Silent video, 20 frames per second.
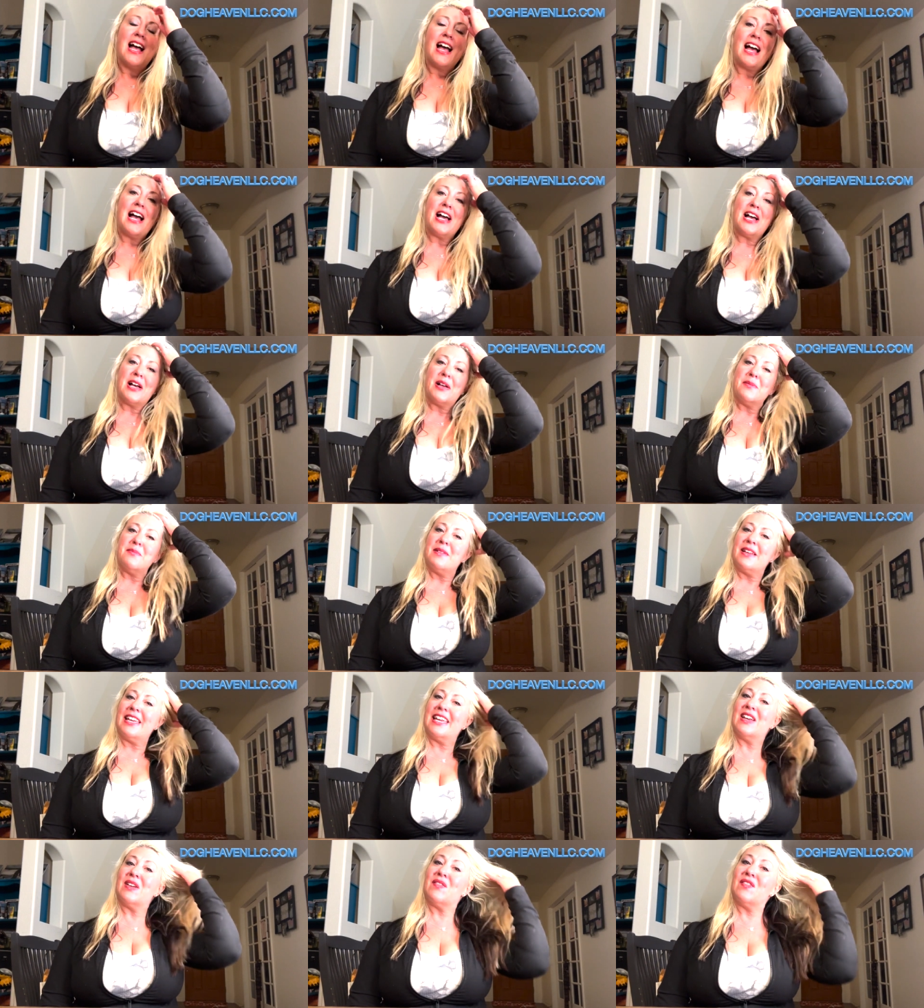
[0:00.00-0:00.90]
Um,
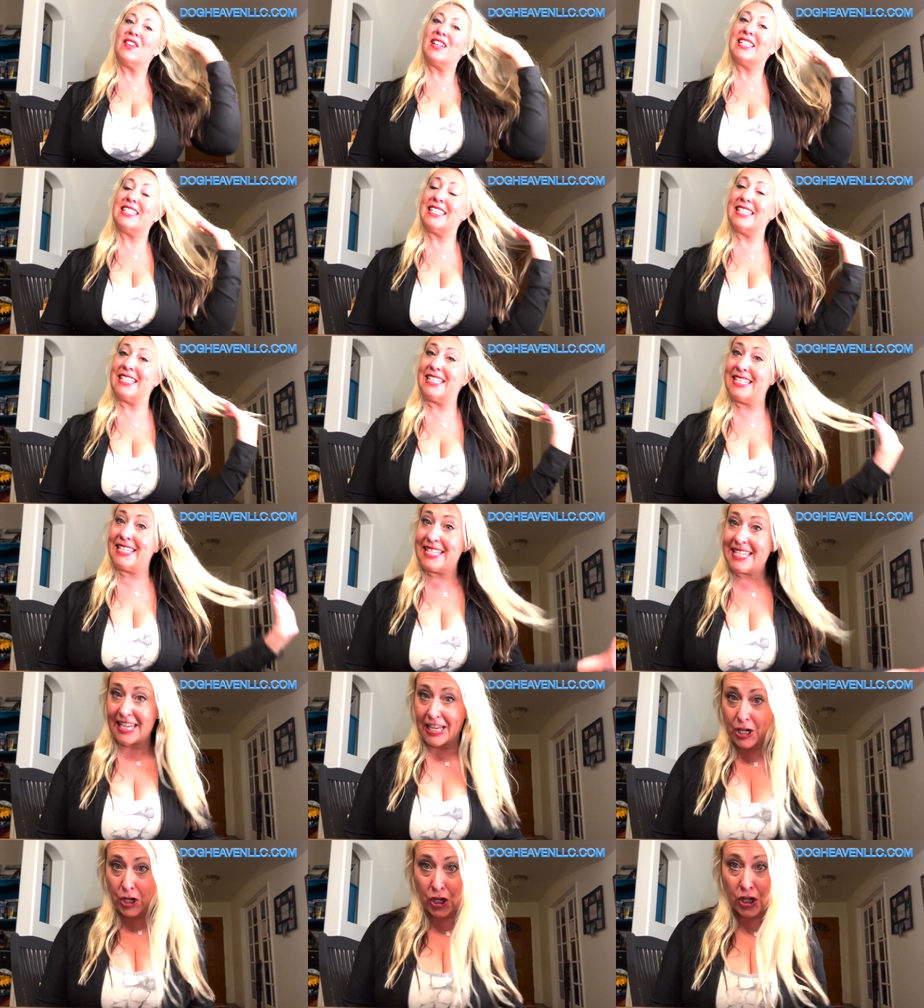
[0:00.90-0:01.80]
if it's
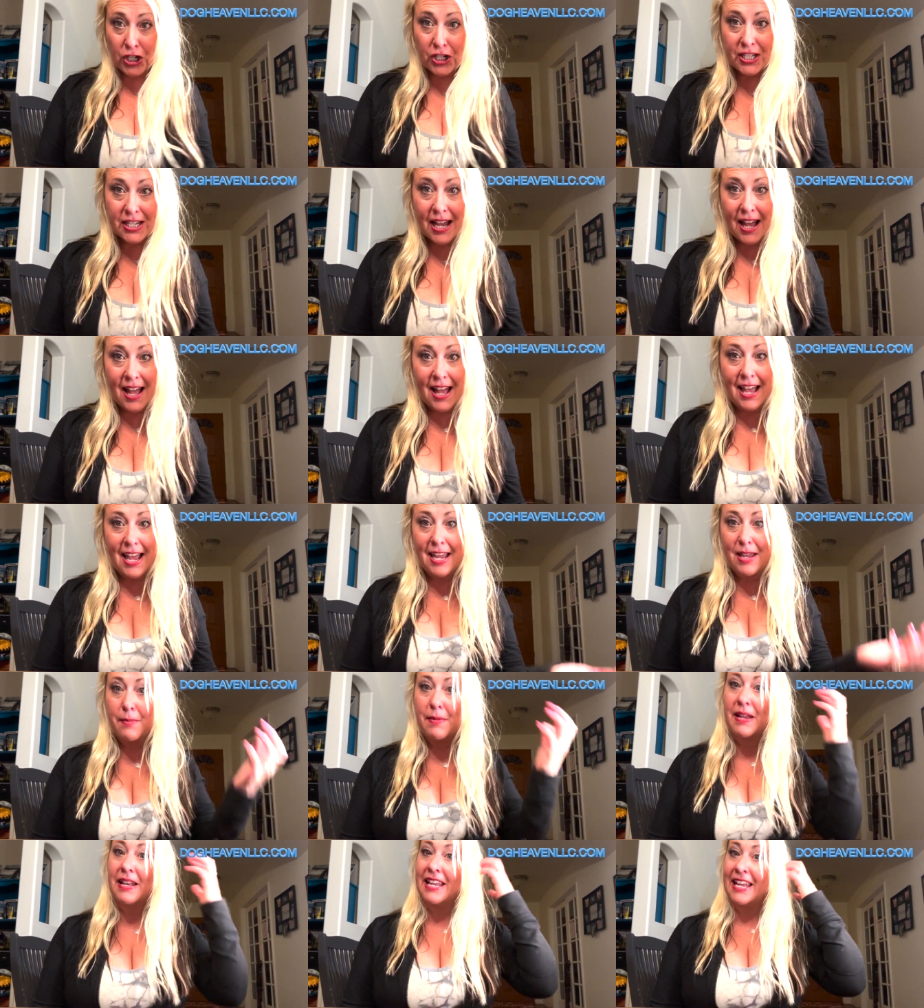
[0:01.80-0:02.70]
dinner
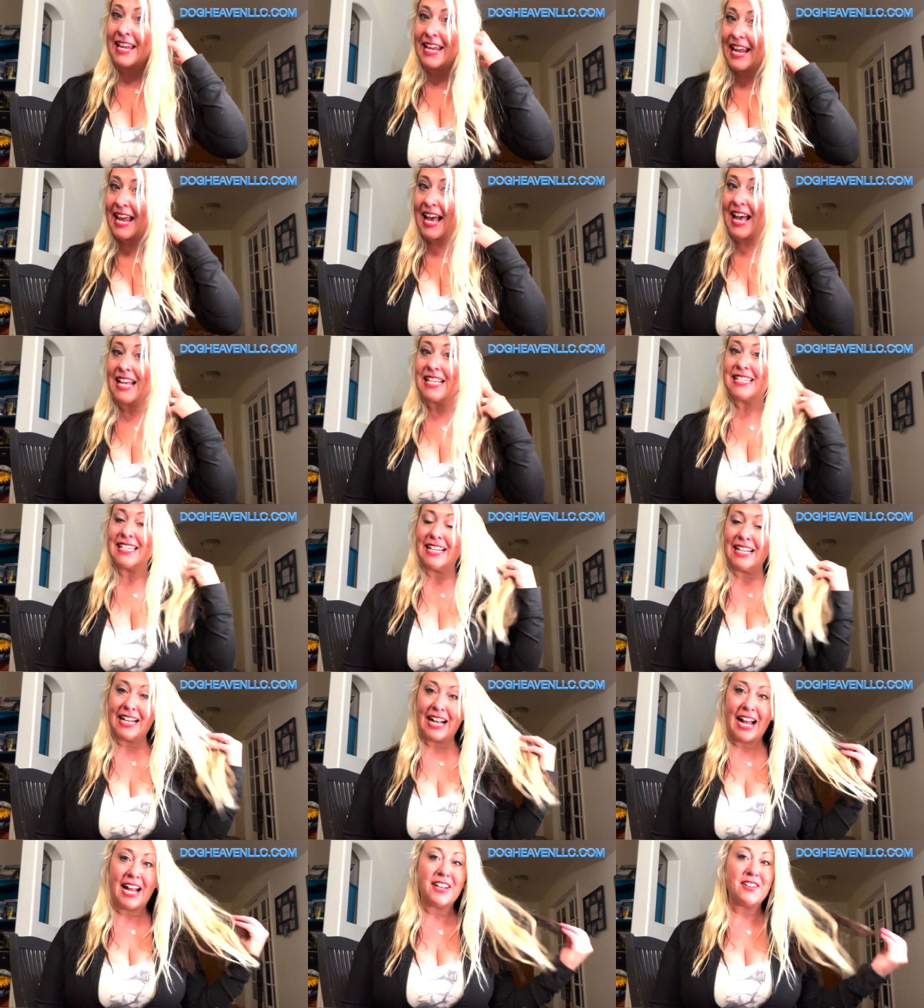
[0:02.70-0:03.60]
time and he hasn't
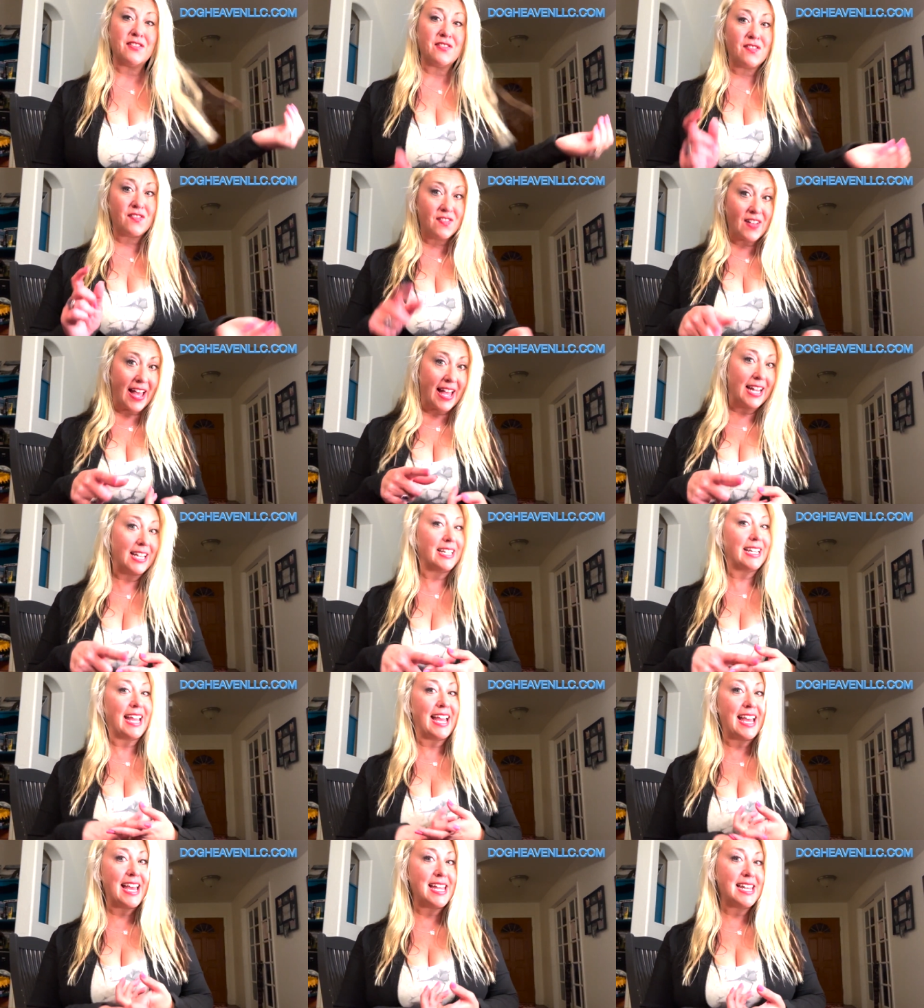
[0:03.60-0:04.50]
gotten fed
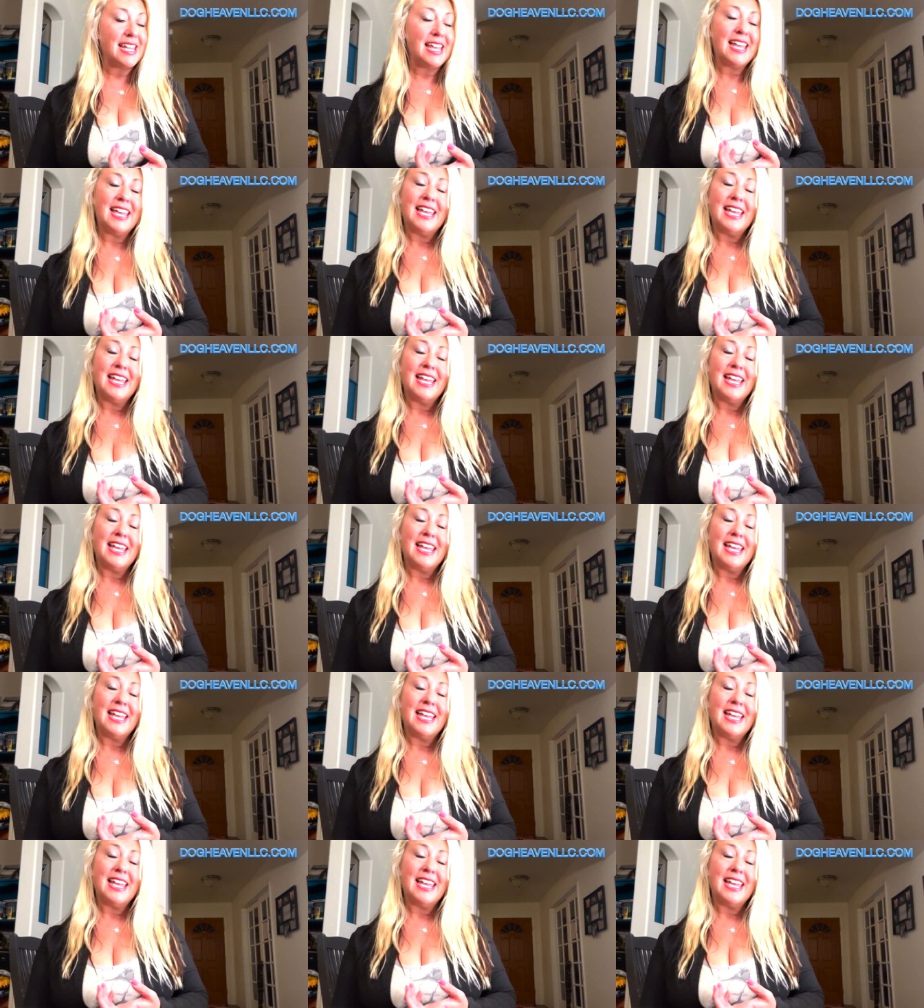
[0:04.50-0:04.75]
yet,